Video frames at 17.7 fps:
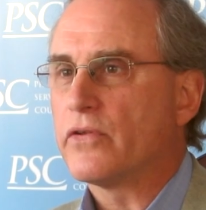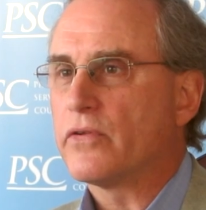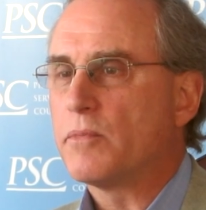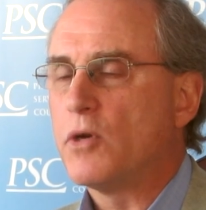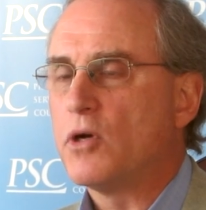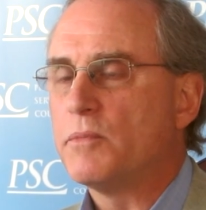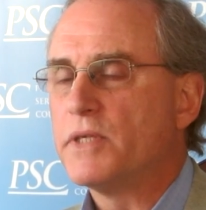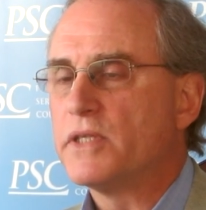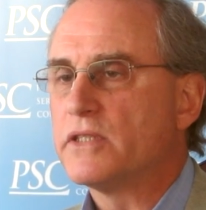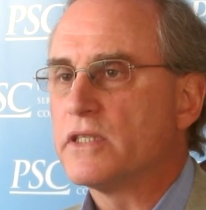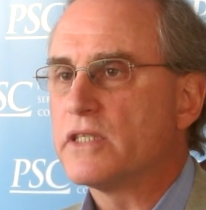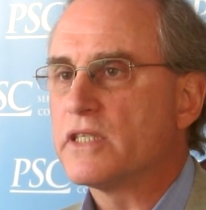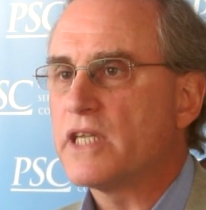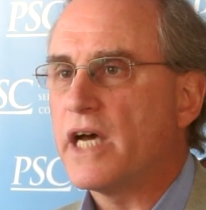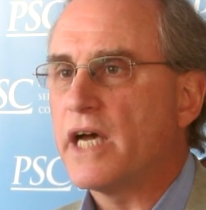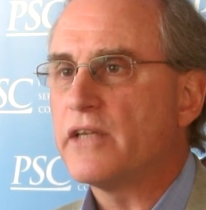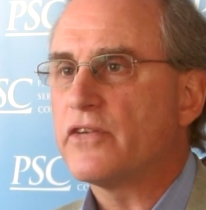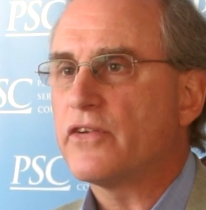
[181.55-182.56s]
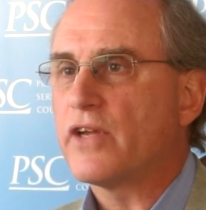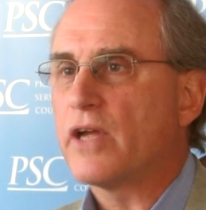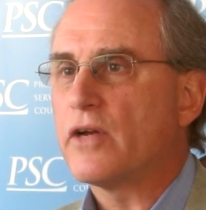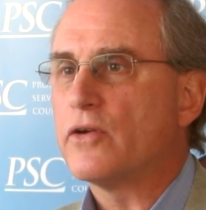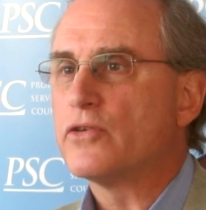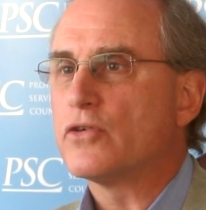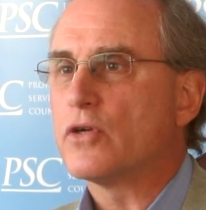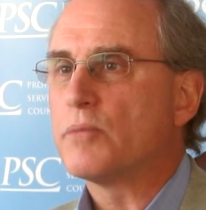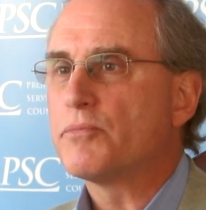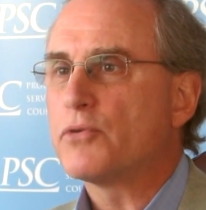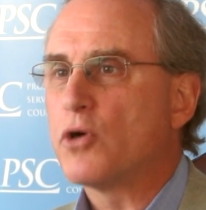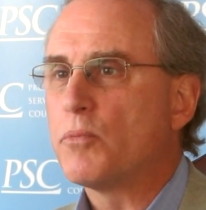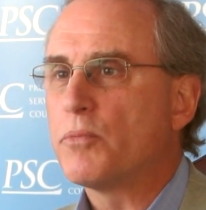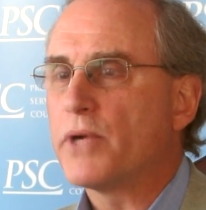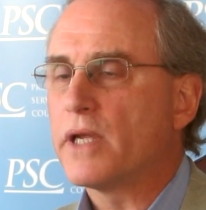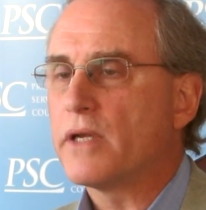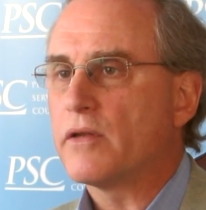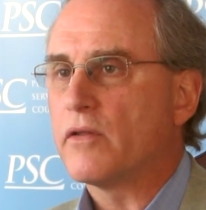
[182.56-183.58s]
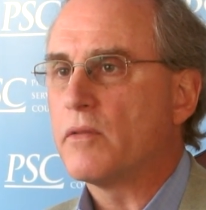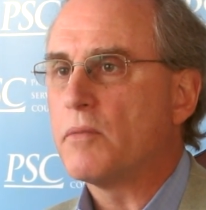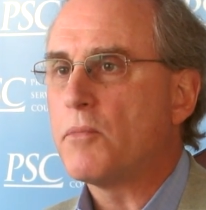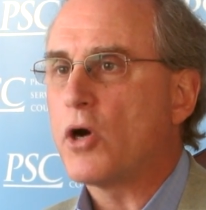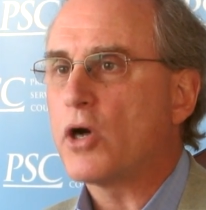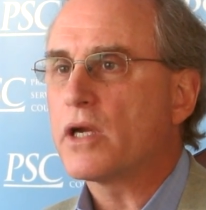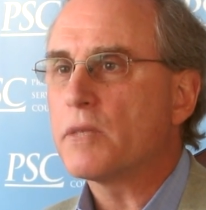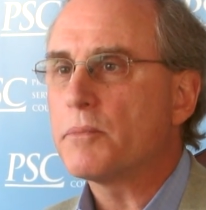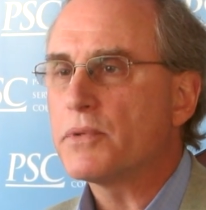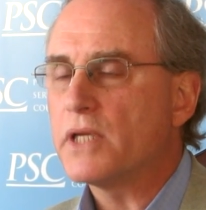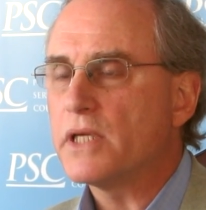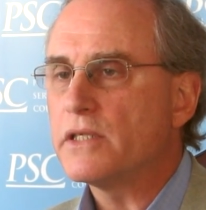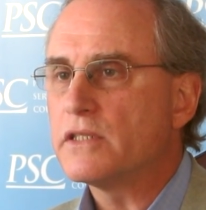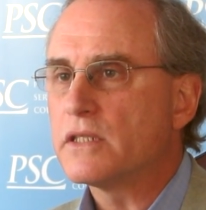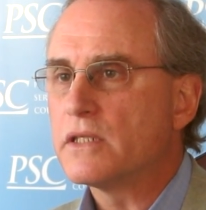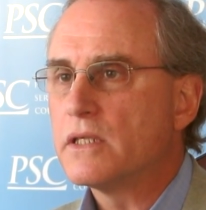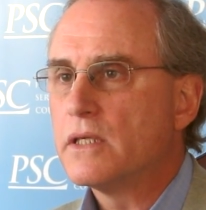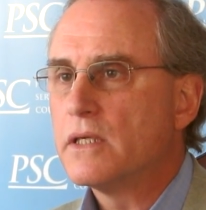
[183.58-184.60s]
small business size standards are appropriate to the marketplace,